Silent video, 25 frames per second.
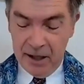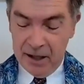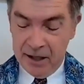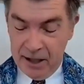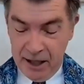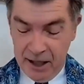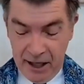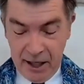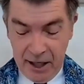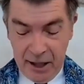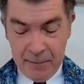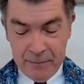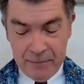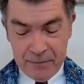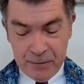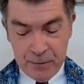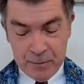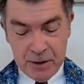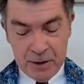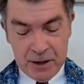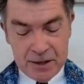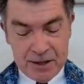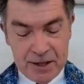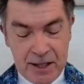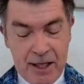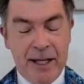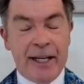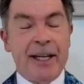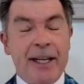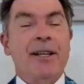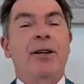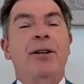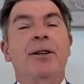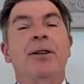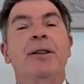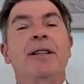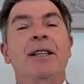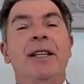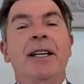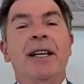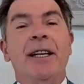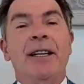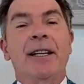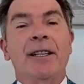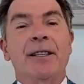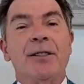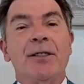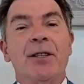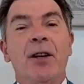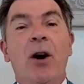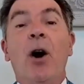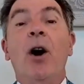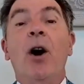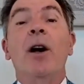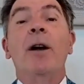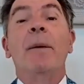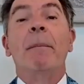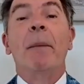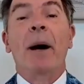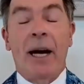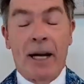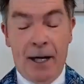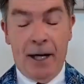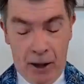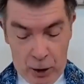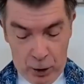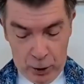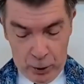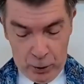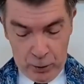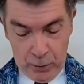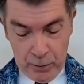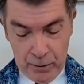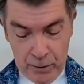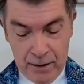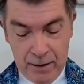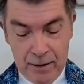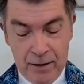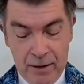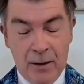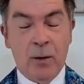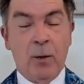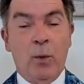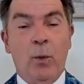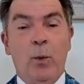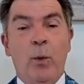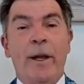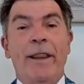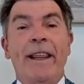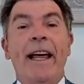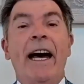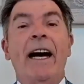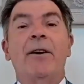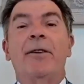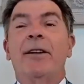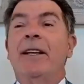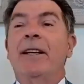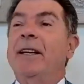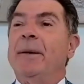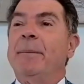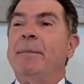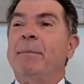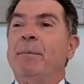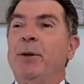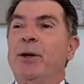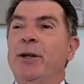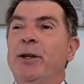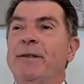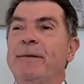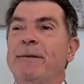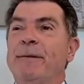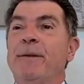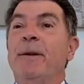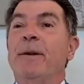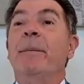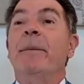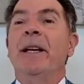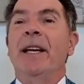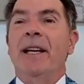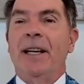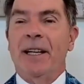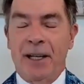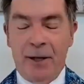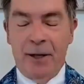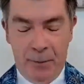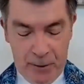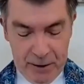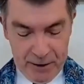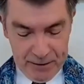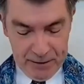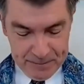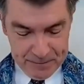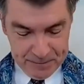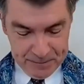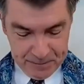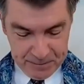came from deciding on things on my own without input from anyone.